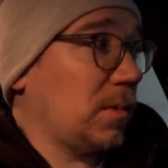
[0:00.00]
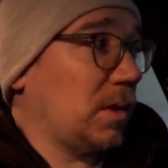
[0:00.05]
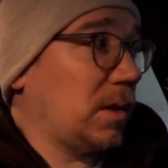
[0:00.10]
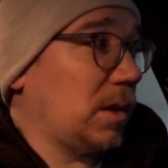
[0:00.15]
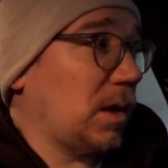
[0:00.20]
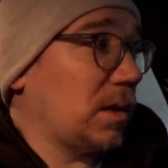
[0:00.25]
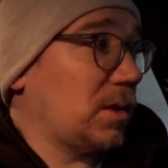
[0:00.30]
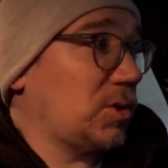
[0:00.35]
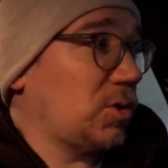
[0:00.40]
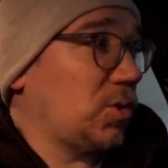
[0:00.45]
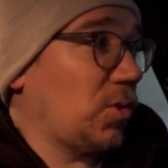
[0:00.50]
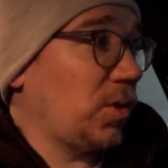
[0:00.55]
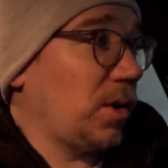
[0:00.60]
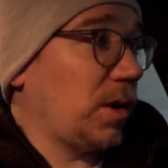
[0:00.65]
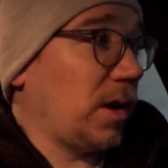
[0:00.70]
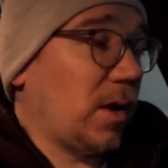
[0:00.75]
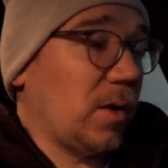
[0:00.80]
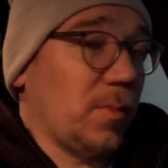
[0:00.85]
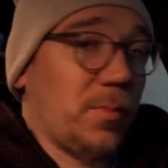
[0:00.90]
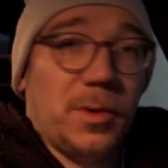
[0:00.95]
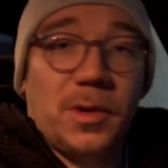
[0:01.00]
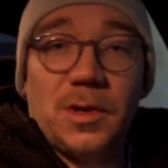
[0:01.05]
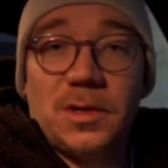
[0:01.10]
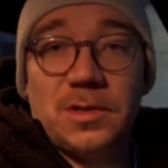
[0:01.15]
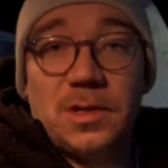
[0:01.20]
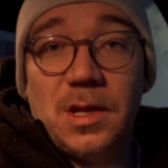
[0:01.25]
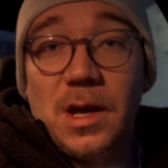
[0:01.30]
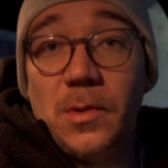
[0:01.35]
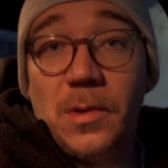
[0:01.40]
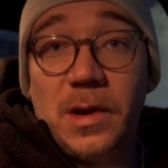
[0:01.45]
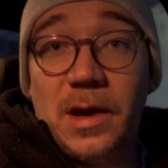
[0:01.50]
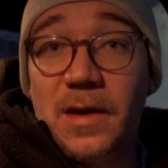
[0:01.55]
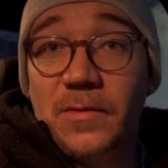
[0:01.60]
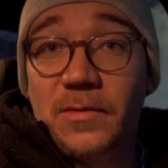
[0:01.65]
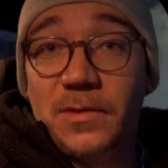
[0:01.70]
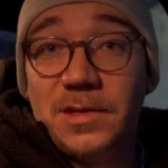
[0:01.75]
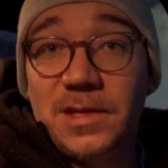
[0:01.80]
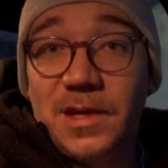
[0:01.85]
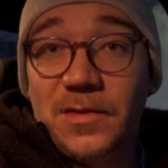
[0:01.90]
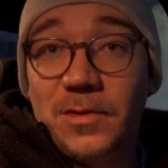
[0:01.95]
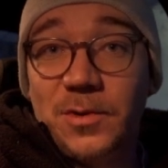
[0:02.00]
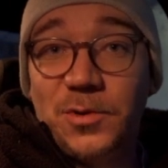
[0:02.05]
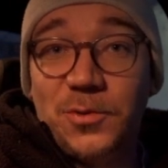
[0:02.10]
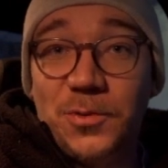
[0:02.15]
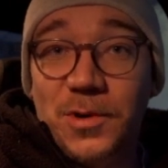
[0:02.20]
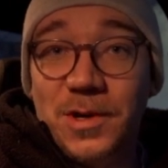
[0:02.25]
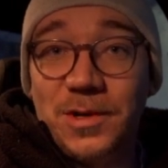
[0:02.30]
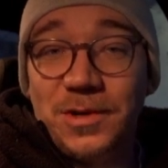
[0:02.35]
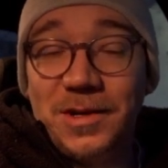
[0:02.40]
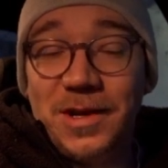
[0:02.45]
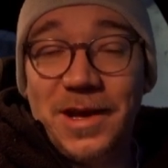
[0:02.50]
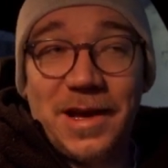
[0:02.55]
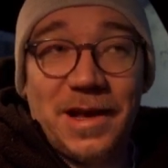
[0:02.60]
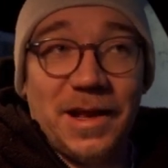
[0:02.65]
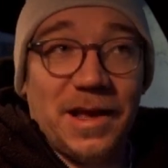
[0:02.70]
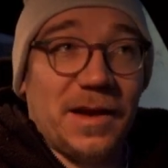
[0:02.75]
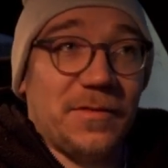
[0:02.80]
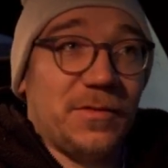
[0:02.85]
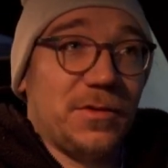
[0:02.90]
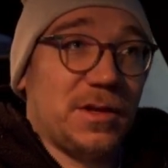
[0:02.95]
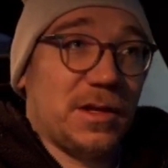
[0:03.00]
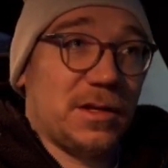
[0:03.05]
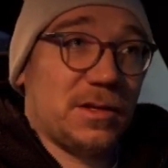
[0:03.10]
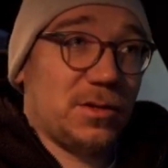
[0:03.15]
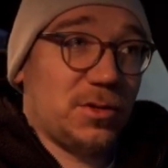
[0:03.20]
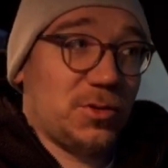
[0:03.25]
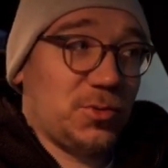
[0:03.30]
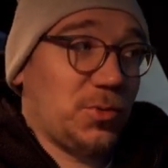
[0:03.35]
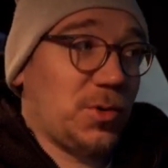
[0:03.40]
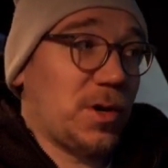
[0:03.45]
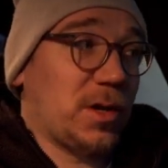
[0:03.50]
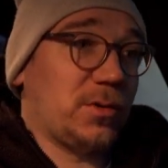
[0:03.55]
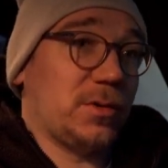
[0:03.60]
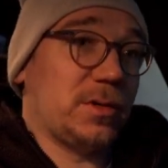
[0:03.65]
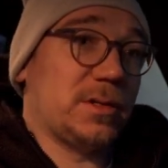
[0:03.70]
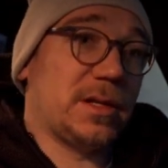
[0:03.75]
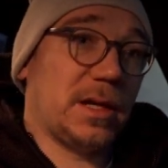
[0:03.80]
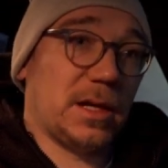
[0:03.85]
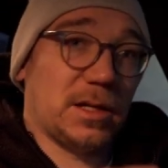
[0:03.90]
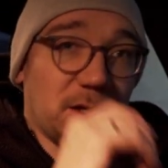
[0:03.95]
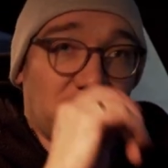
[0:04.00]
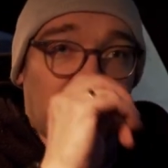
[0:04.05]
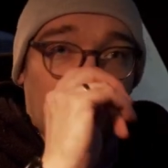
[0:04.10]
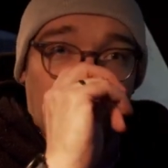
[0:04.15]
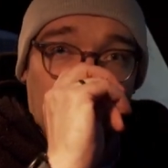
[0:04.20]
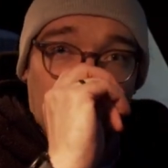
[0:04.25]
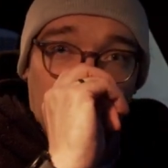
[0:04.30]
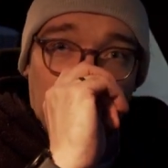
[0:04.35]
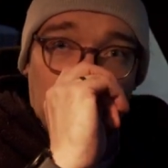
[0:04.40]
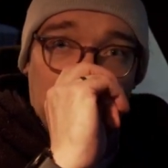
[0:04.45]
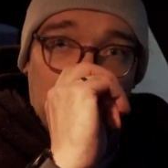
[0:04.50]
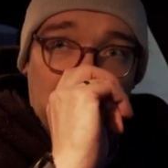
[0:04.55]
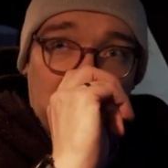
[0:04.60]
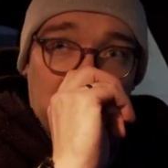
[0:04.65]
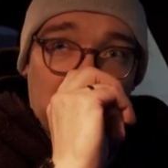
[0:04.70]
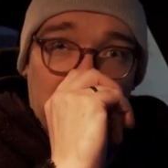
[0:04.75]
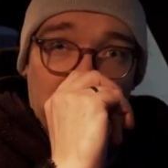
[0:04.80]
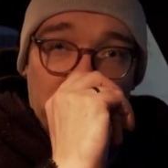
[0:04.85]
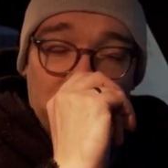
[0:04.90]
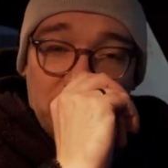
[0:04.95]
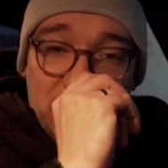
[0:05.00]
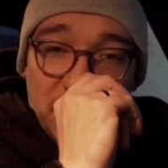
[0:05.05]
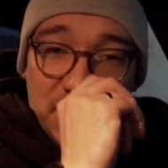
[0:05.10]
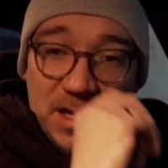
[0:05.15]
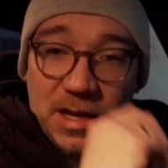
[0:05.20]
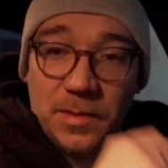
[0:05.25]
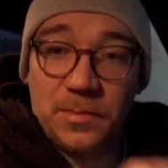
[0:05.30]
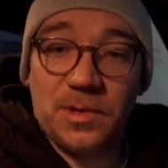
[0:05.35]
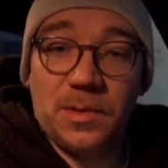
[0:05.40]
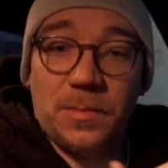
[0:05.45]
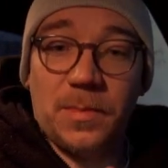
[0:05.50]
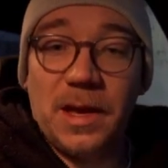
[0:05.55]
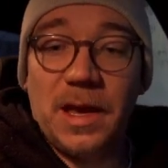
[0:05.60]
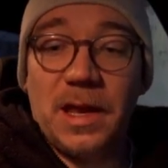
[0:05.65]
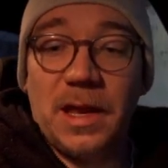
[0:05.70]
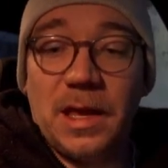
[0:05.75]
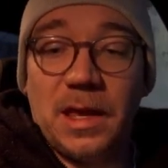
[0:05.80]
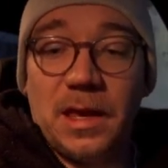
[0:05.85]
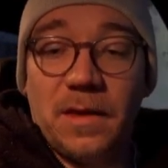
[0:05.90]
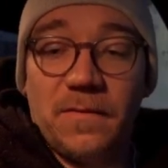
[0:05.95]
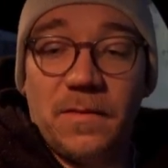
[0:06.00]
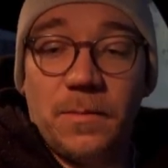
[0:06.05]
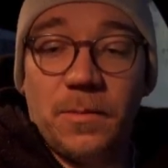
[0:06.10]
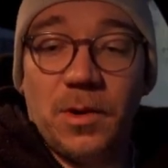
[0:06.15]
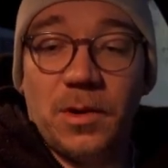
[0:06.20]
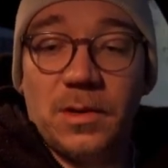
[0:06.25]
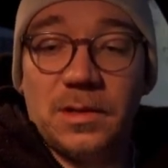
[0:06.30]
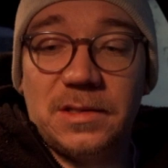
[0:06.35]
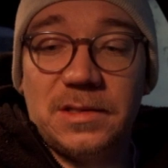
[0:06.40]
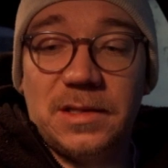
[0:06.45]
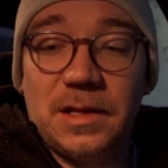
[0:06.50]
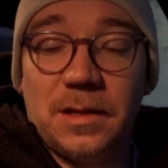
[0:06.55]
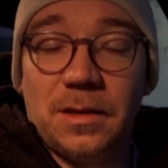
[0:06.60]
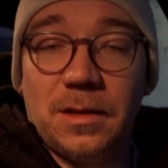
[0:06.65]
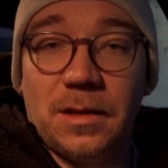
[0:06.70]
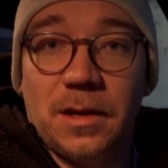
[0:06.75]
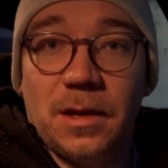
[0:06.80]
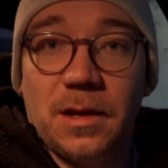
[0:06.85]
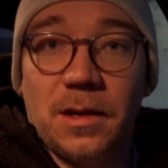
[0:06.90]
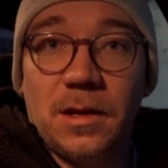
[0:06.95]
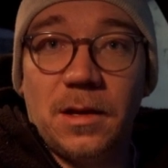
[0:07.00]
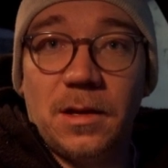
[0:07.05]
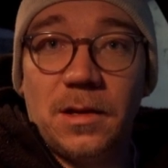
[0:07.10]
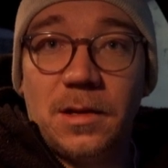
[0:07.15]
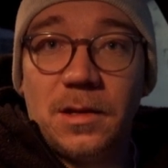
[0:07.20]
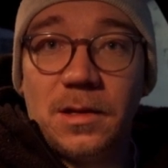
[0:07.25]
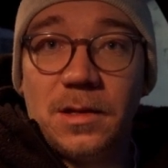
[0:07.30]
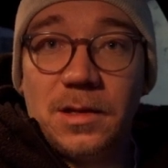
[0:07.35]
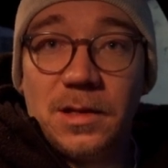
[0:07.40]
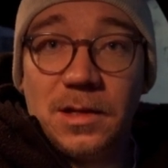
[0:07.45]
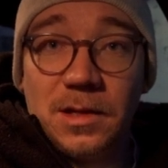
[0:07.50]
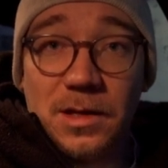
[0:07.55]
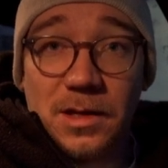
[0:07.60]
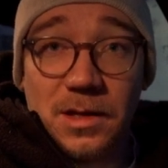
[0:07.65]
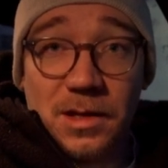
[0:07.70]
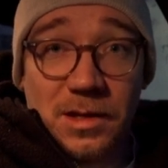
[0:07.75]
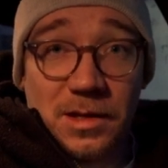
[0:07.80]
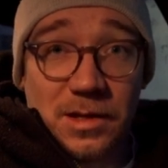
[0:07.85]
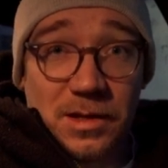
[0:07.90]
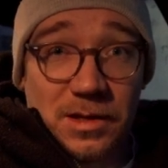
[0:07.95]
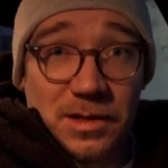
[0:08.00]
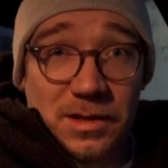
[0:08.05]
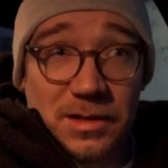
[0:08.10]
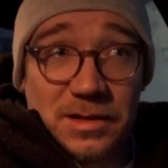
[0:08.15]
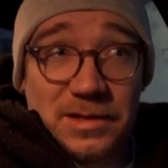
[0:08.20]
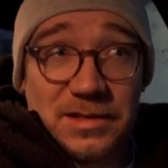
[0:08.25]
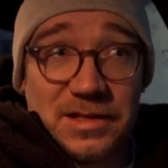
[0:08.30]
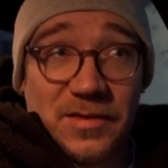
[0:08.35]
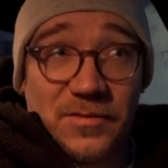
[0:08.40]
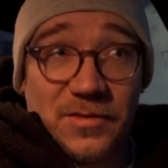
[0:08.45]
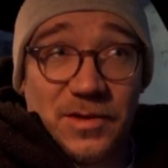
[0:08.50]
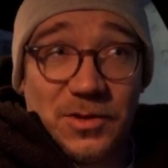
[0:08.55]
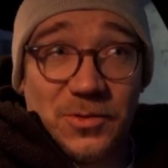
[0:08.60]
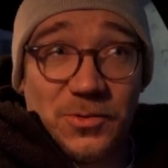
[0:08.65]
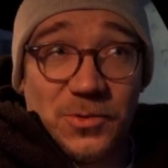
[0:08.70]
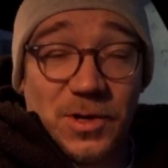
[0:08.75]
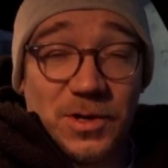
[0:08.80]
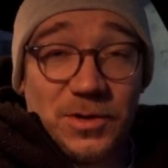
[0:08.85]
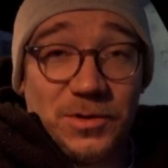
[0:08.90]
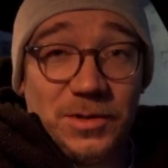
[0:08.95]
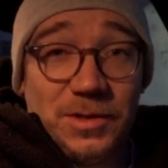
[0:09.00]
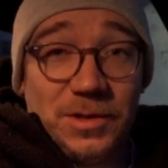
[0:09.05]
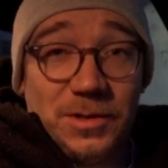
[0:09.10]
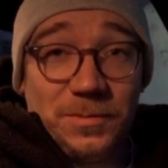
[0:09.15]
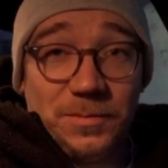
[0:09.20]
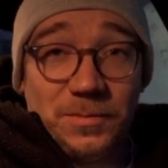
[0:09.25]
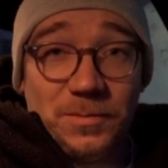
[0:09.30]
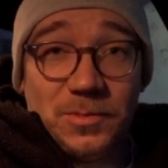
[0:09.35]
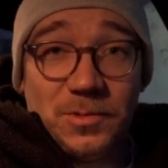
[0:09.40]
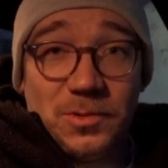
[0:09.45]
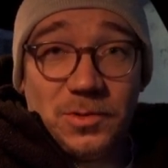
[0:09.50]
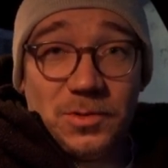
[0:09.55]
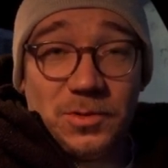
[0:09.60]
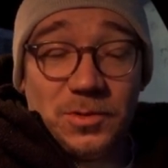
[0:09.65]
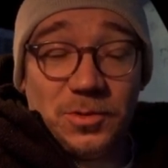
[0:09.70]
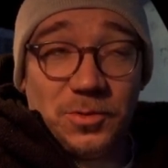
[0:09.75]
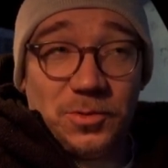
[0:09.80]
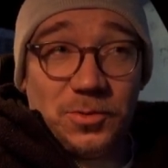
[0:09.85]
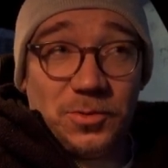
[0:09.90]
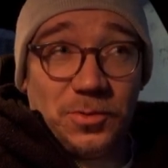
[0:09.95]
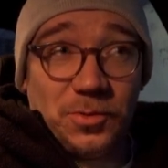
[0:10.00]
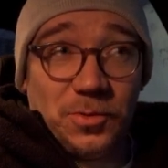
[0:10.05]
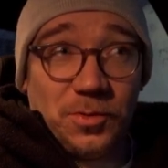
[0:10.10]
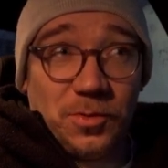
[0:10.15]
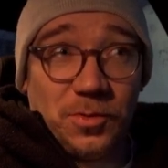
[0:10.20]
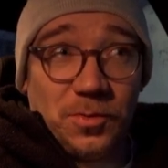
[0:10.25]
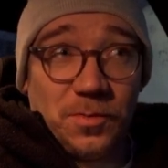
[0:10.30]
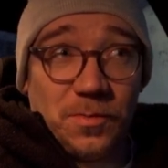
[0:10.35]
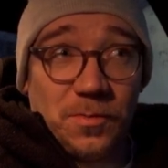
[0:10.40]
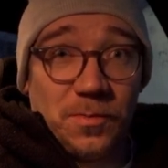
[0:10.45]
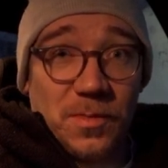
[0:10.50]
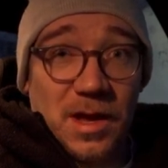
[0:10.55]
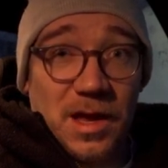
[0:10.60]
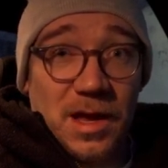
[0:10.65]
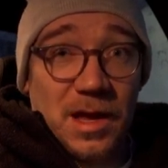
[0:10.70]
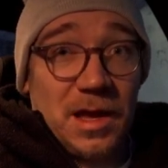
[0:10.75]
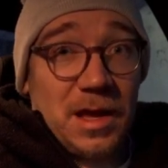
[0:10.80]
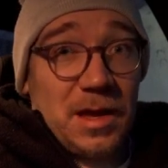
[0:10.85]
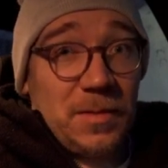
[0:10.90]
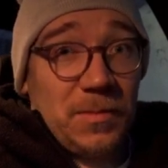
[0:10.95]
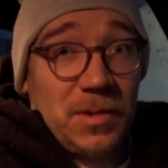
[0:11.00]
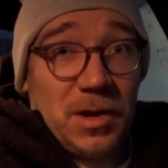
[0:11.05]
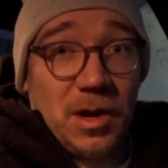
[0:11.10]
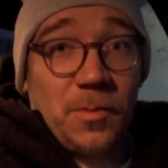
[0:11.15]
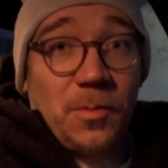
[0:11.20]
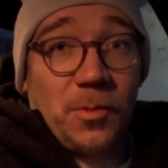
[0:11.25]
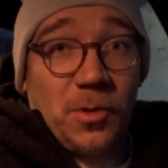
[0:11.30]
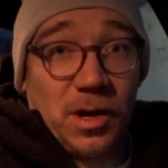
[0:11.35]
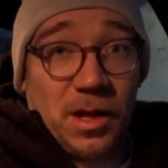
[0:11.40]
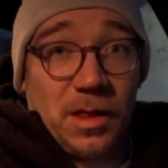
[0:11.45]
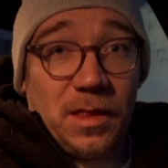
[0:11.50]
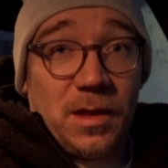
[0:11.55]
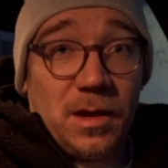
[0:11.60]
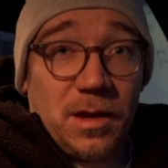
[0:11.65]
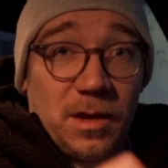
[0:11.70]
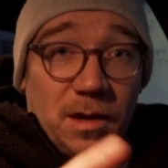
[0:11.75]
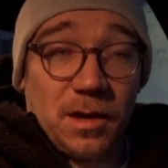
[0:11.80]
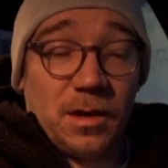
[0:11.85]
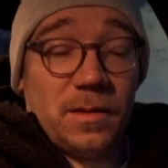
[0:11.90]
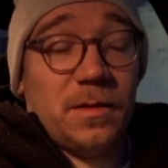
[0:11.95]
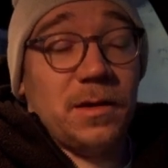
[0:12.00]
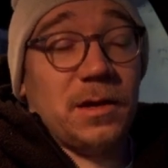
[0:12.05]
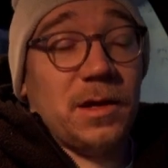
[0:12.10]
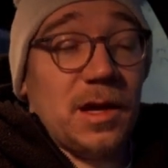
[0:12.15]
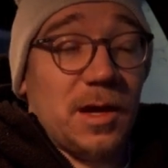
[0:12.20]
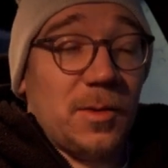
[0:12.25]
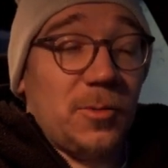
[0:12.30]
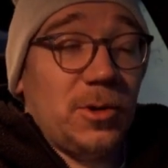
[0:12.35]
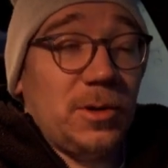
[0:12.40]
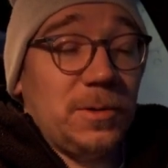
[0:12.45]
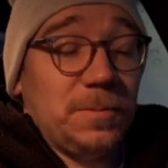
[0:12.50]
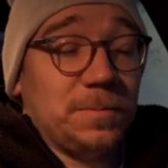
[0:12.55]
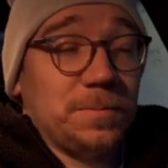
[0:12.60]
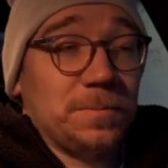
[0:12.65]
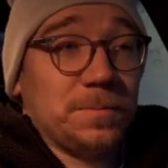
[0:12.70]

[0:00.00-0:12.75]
got sorted out, because now I have the 70-200 and I have the 200-600, and I'm debating if I'm gonna sell the 70-200 to maybe upgrade the camera.